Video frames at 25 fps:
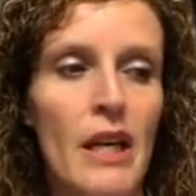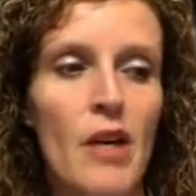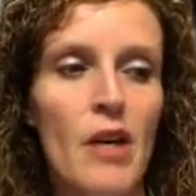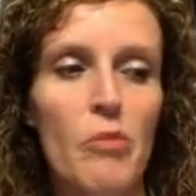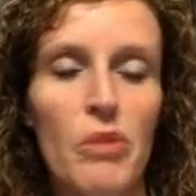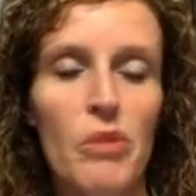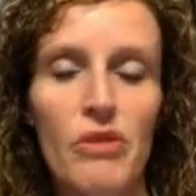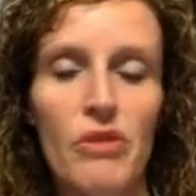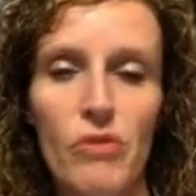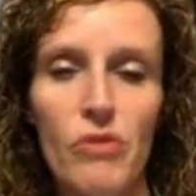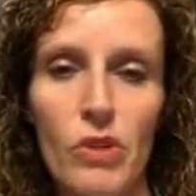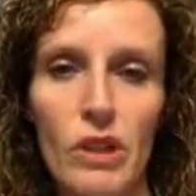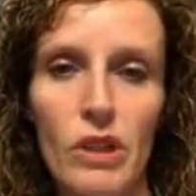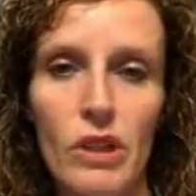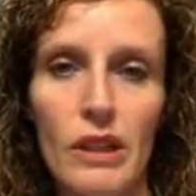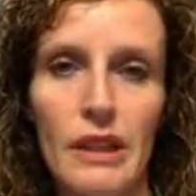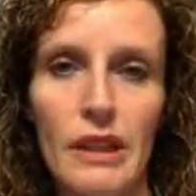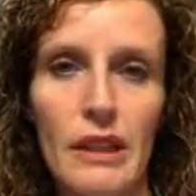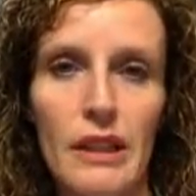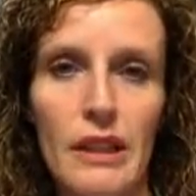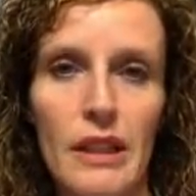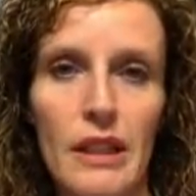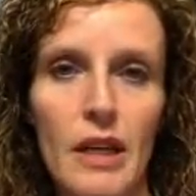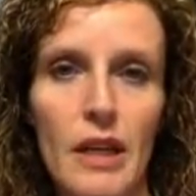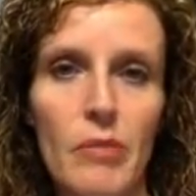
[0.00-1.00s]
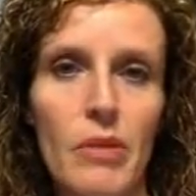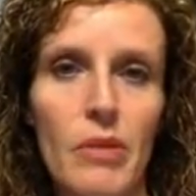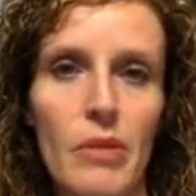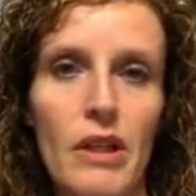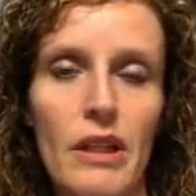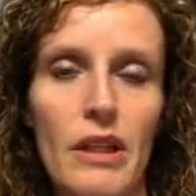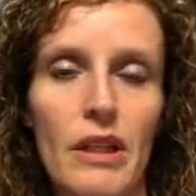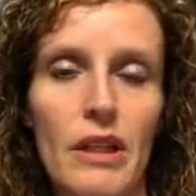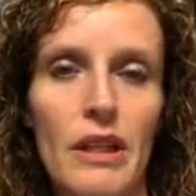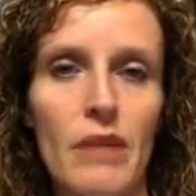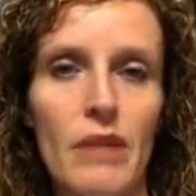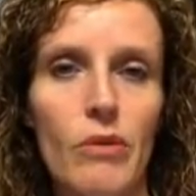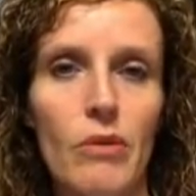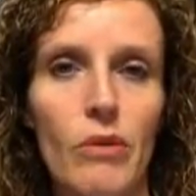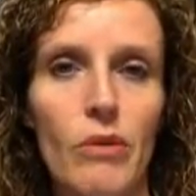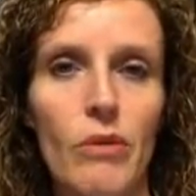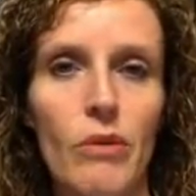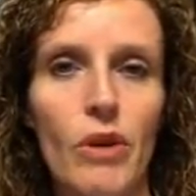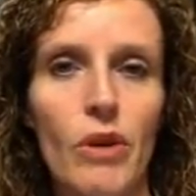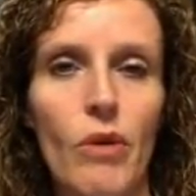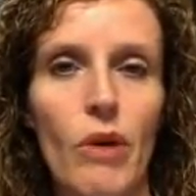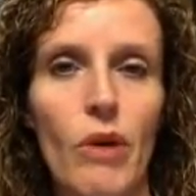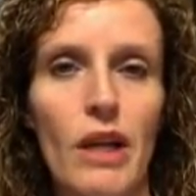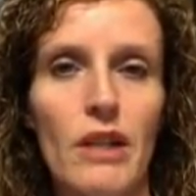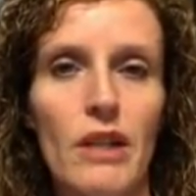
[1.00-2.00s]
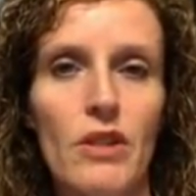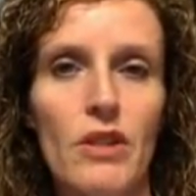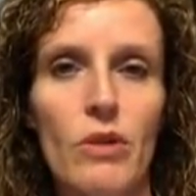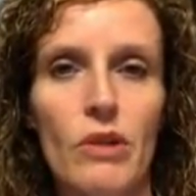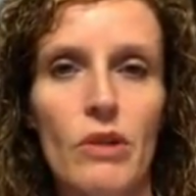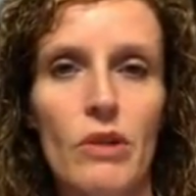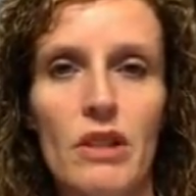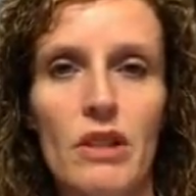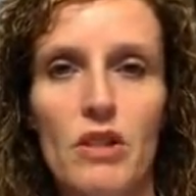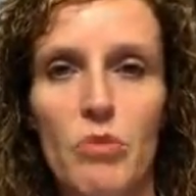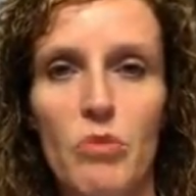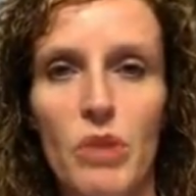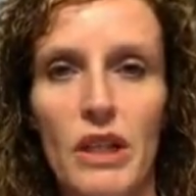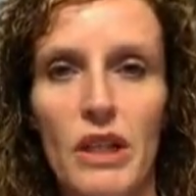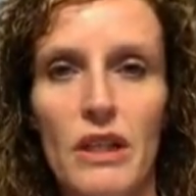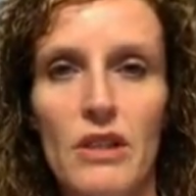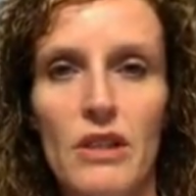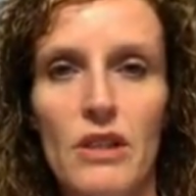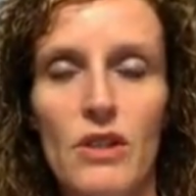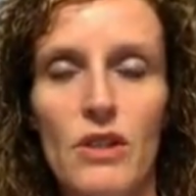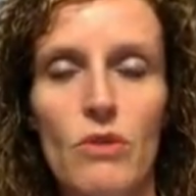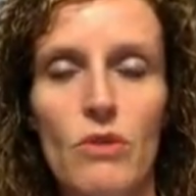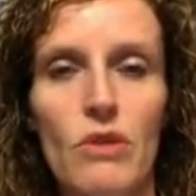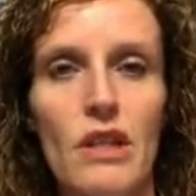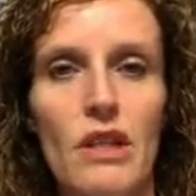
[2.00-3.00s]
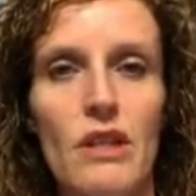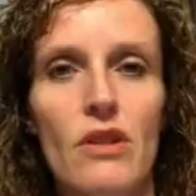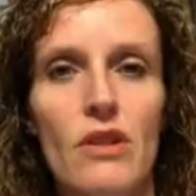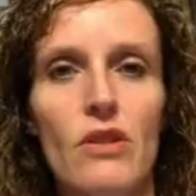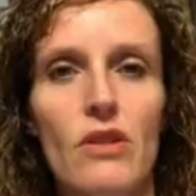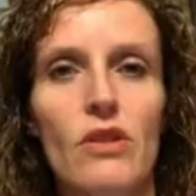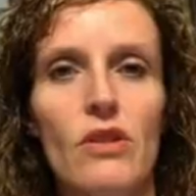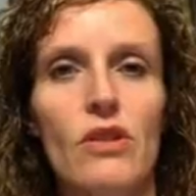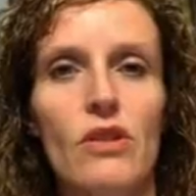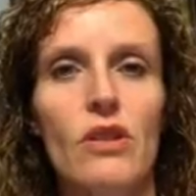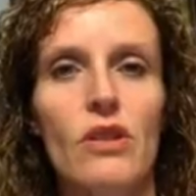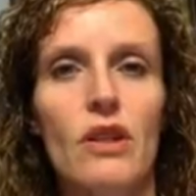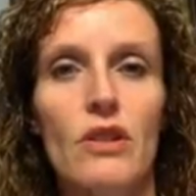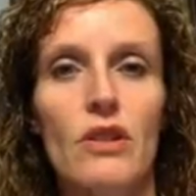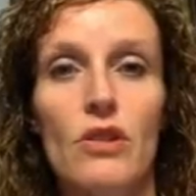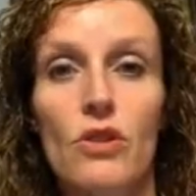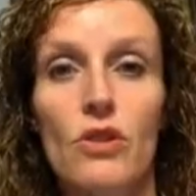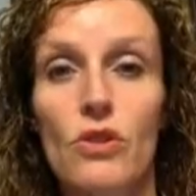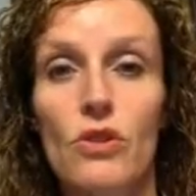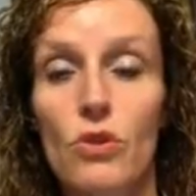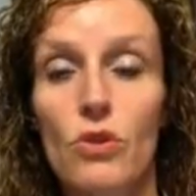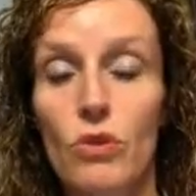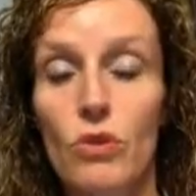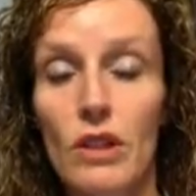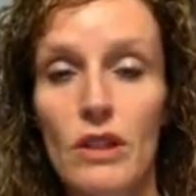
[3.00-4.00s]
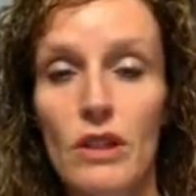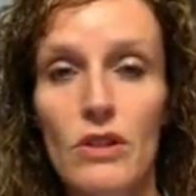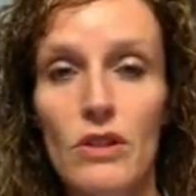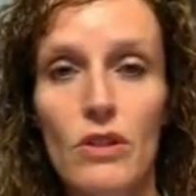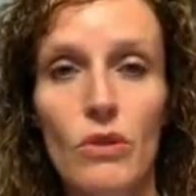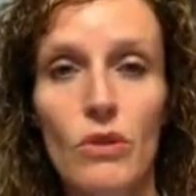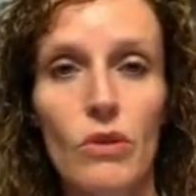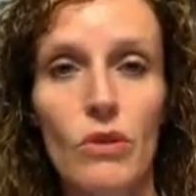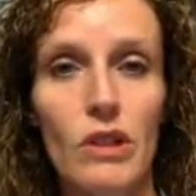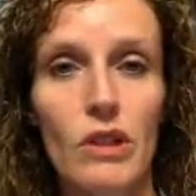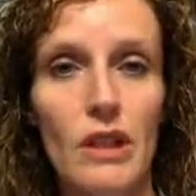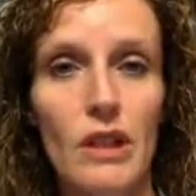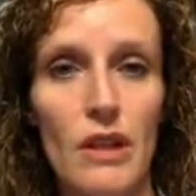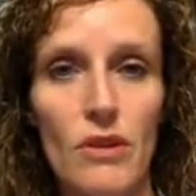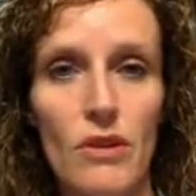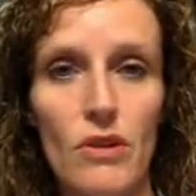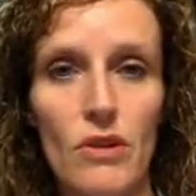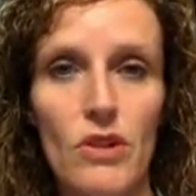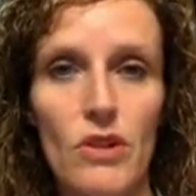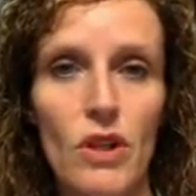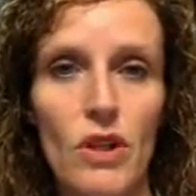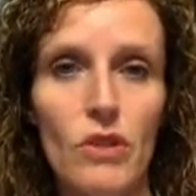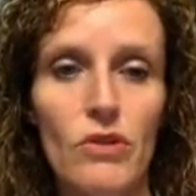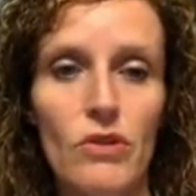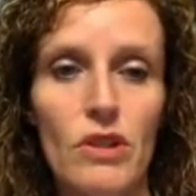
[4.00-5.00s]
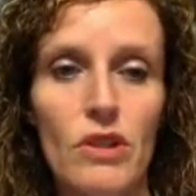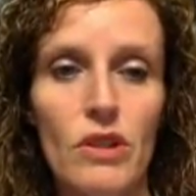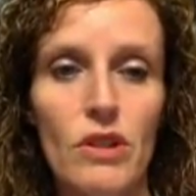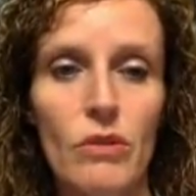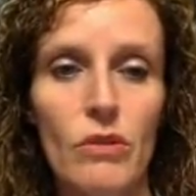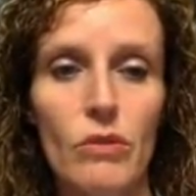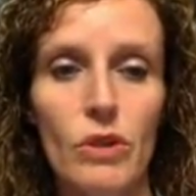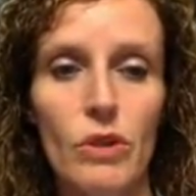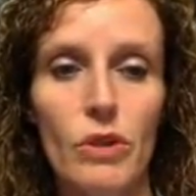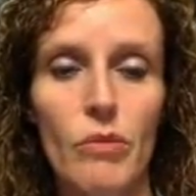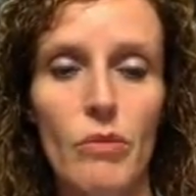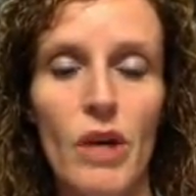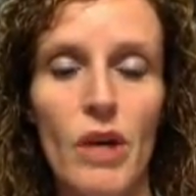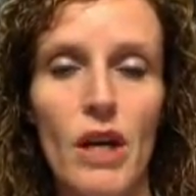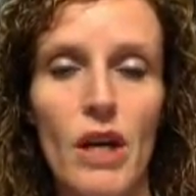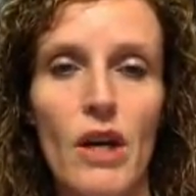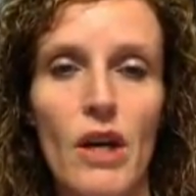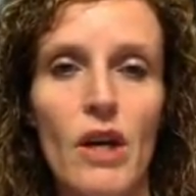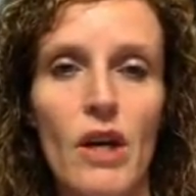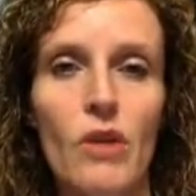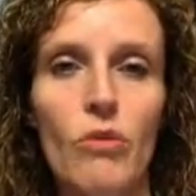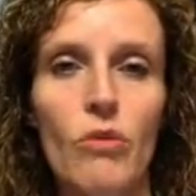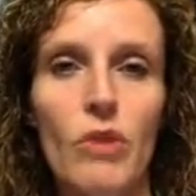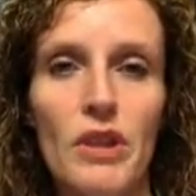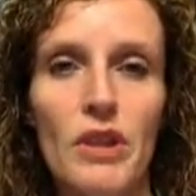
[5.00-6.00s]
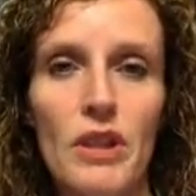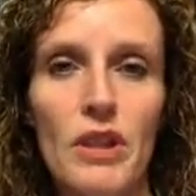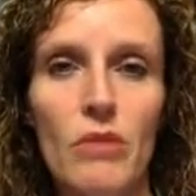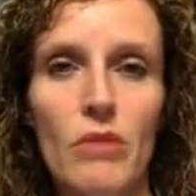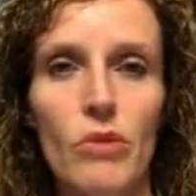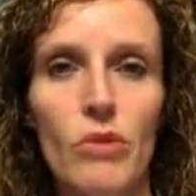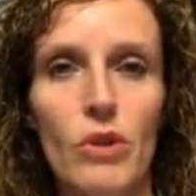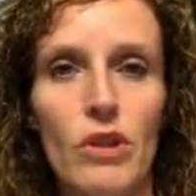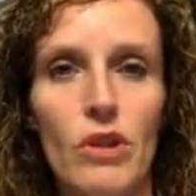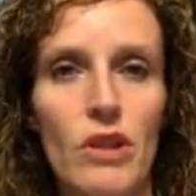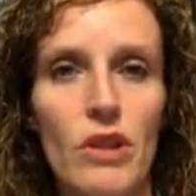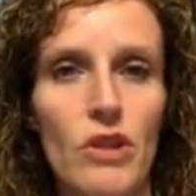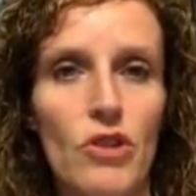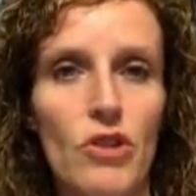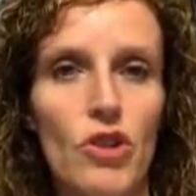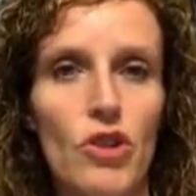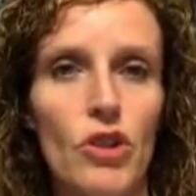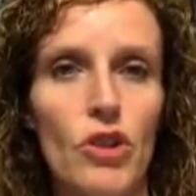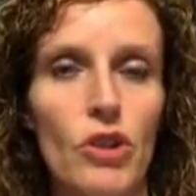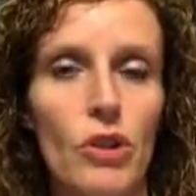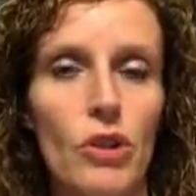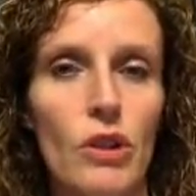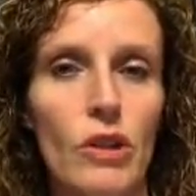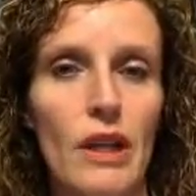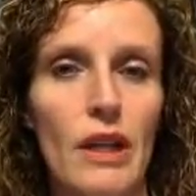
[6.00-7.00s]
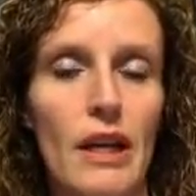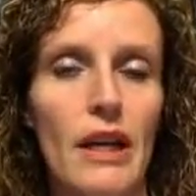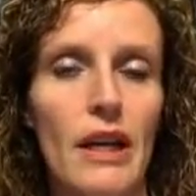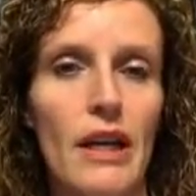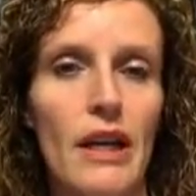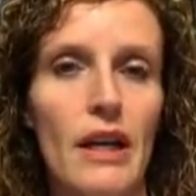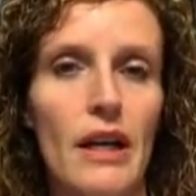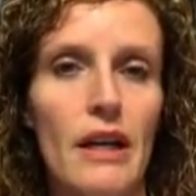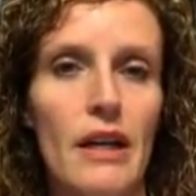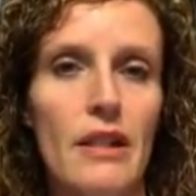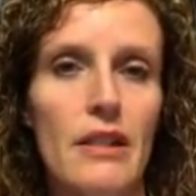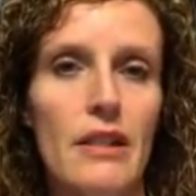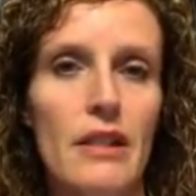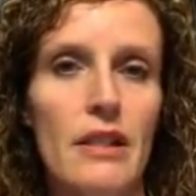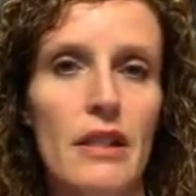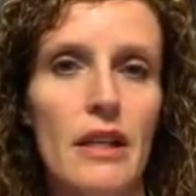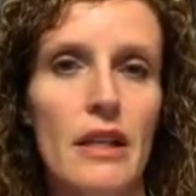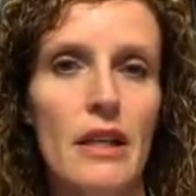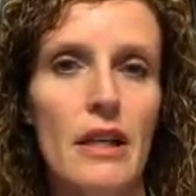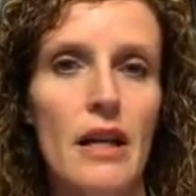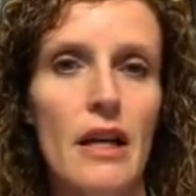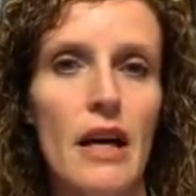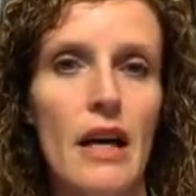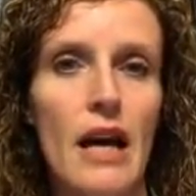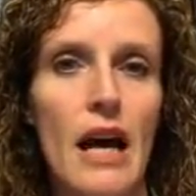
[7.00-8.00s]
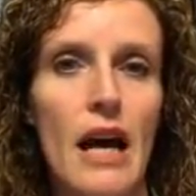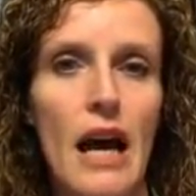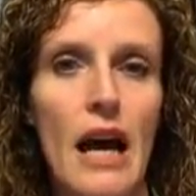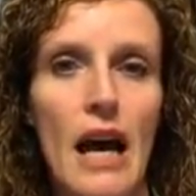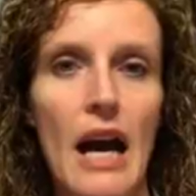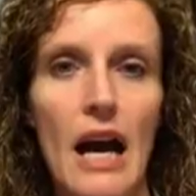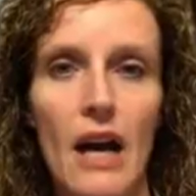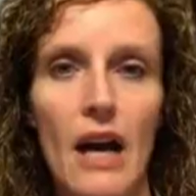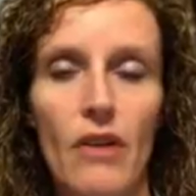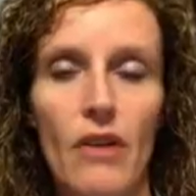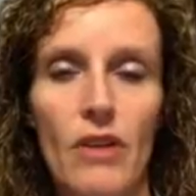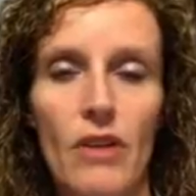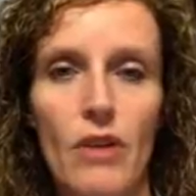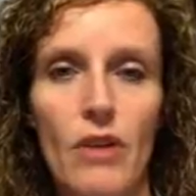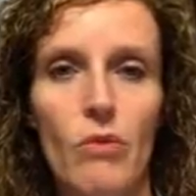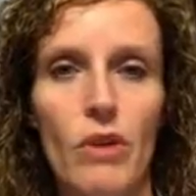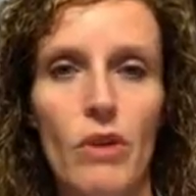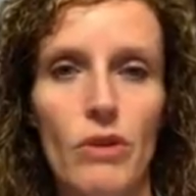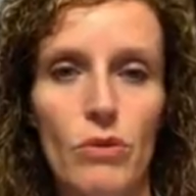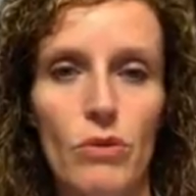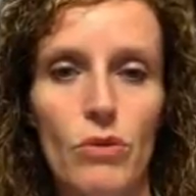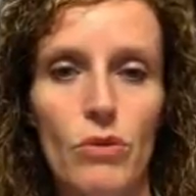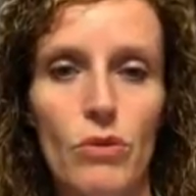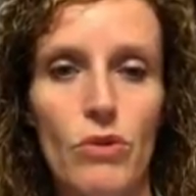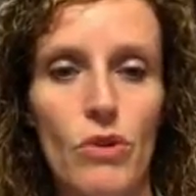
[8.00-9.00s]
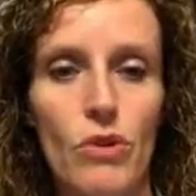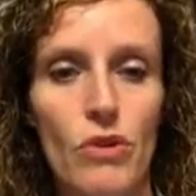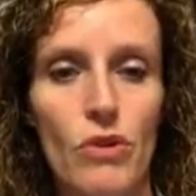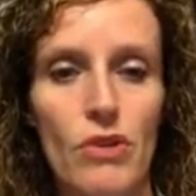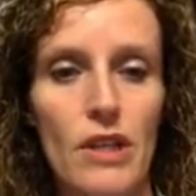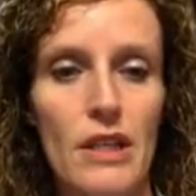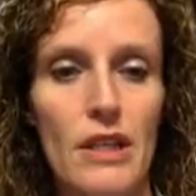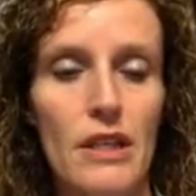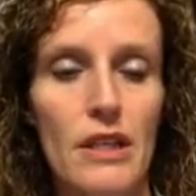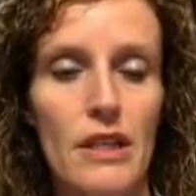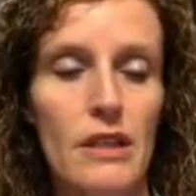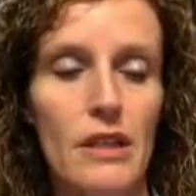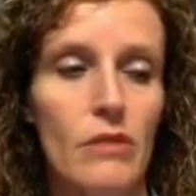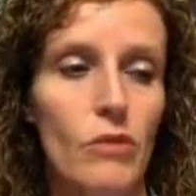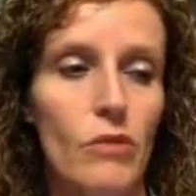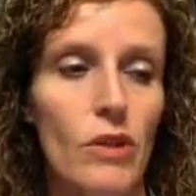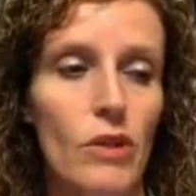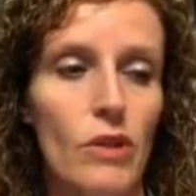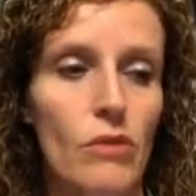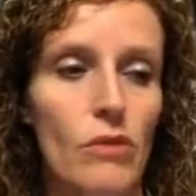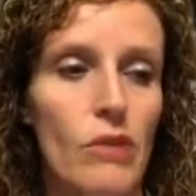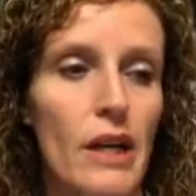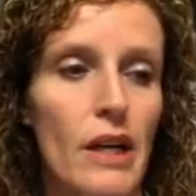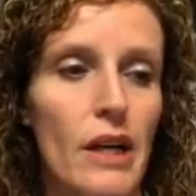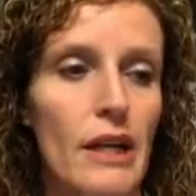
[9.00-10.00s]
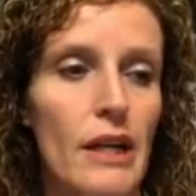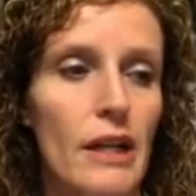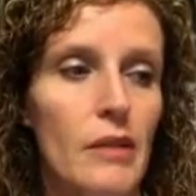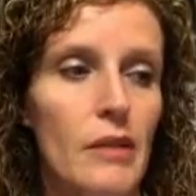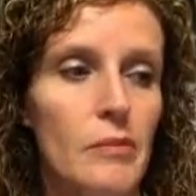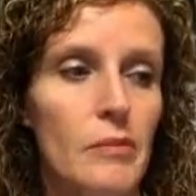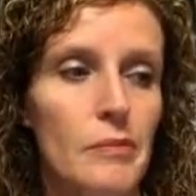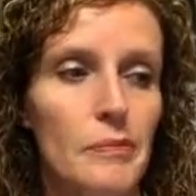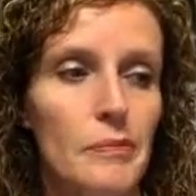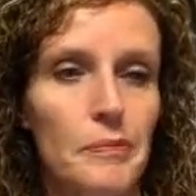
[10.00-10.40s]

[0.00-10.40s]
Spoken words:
Before cleaning up, they were required to explain to either a student or another adult in the room what they wrote in the journal and how they went through their thinking with their writing.